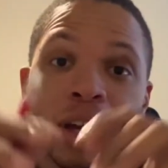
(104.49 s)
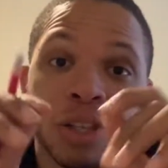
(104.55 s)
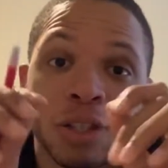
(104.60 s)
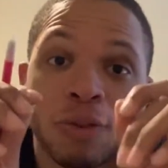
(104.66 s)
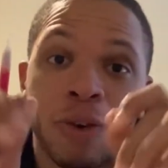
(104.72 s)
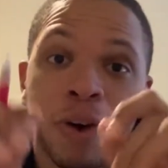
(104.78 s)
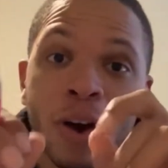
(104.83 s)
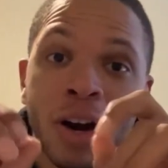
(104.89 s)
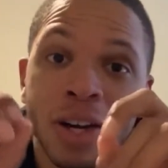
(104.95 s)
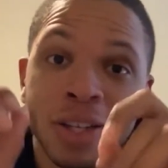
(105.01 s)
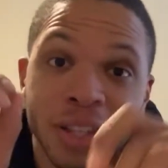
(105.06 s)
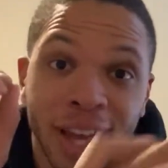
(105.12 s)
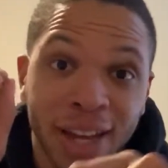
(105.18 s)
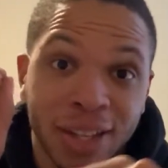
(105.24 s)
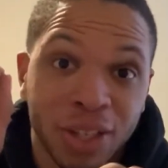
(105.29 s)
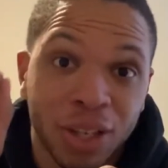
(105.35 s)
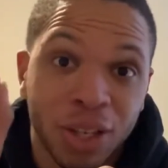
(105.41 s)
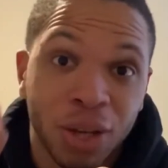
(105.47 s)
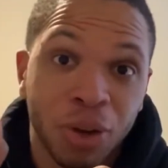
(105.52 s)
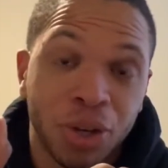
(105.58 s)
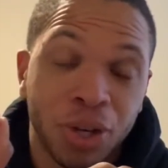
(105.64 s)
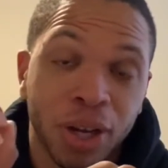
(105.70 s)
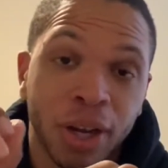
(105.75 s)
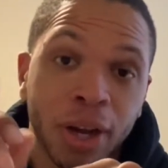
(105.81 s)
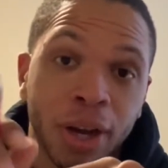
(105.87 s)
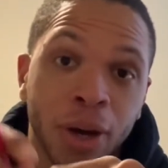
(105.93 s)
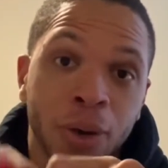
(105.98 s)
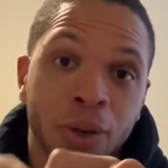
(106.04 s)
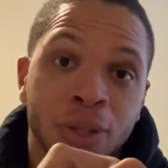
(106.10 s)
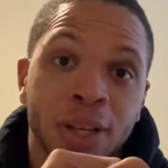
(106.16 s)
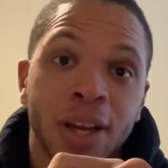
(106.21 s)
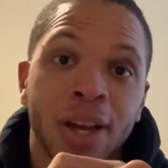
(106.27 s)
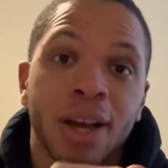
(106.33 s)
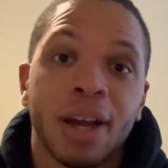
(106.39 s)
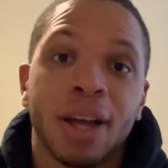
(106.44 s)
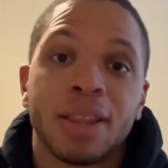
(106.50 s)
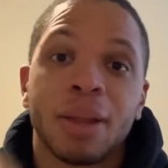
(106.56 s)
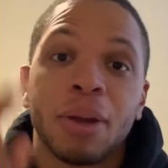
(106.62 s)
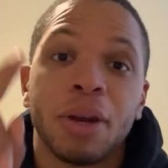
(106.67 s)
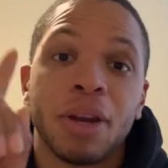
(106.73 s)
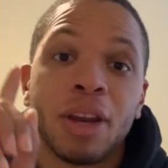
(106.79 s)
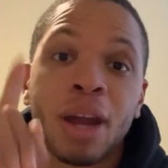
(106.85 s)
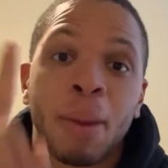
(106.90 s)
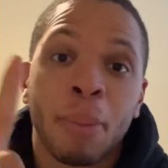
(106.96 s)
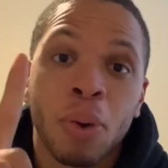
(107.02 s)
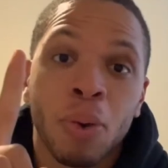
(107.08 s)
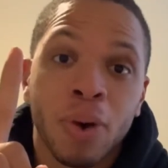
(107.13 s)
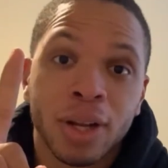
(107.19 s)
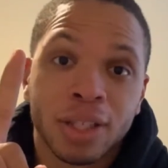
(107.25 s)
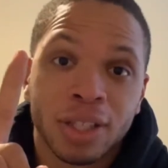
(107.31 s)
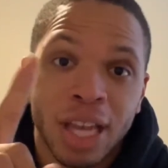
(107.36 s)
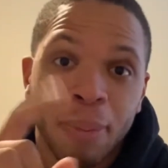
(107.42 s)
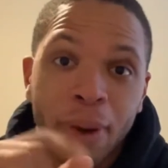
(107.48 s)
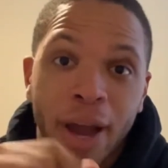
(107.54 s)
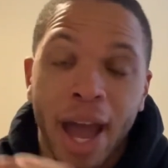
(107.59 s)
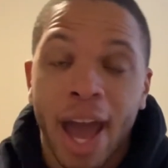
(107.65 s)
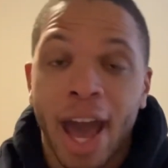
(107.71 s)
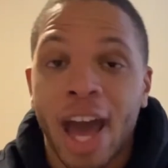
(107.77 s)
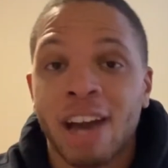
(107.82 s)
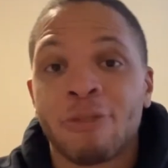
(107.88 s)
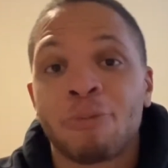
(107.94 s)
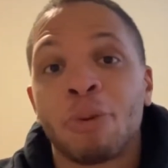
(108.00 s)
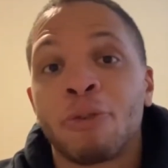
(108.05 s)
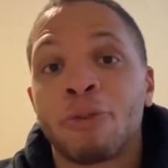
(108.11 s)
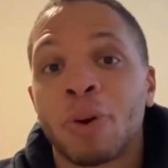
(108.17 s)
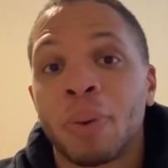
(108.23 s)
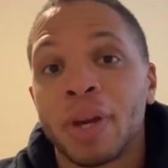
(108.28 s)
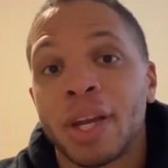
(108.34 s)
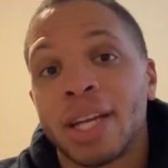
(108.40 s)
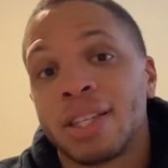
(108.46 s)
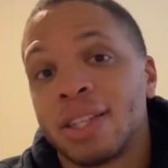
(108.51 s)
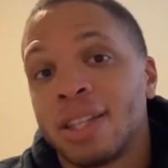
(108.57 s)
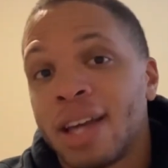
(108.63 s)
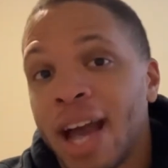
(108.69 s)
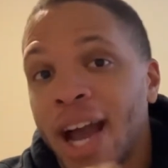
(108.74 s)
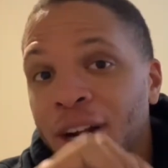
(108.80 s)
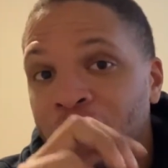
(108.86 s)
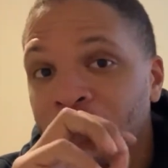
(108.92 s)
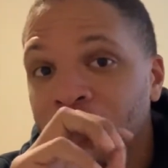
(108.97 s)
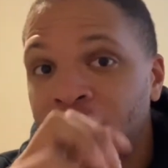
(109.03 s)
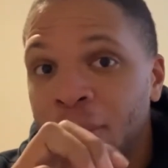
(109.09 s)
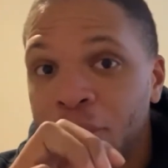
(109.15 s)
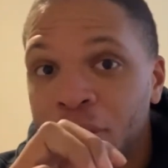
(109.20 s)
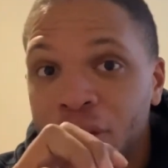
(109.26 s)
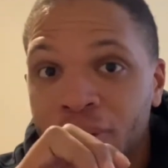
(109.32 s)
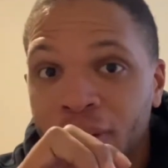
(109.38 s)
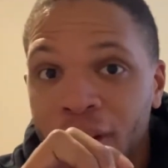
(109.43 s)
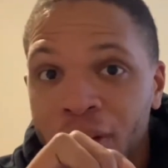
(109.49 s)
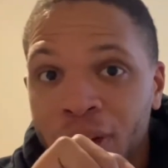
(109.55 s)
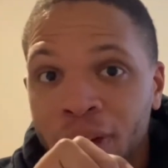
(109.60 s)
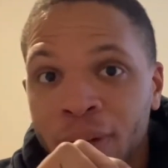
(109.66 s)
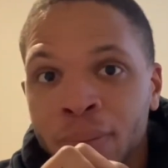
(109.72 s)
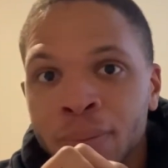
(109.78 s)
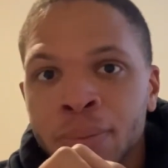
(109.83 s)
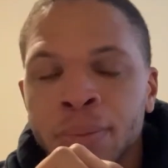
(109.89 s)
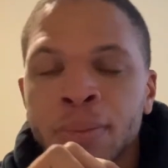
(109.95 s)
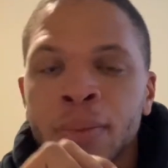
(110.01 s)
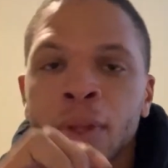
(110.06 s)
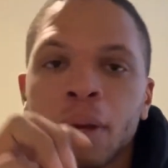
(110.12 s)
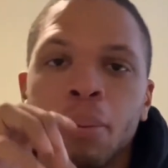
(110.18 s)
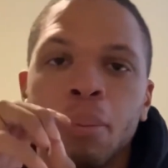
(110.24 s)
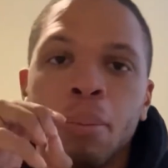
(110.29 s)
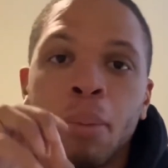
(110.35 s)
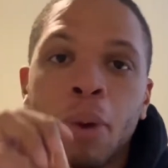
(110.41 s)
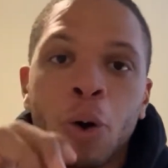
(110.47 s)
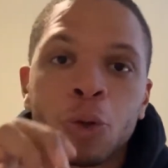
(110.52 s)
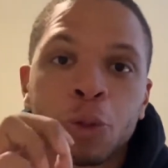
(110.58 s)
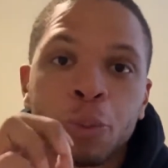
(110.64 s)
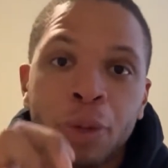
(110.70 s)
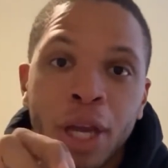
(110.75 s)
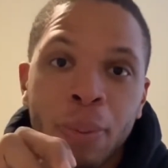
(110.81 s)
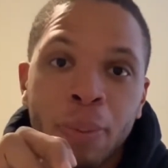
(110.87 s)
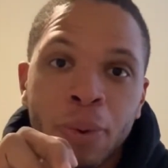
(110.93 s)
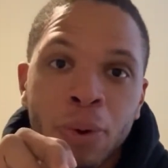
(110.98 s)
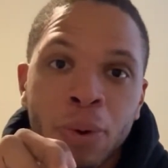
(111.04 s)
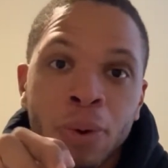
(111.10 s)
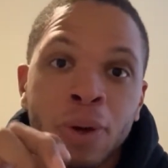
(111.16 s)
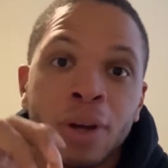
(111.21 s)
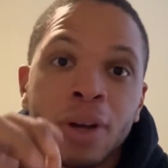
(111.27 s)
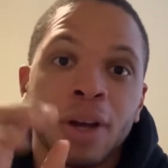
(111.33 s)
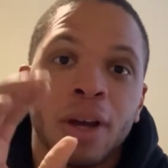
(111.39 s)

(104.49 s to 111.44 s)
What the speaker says: As far as execution goes, the number one tip I have before we get to the actual demonstration, most people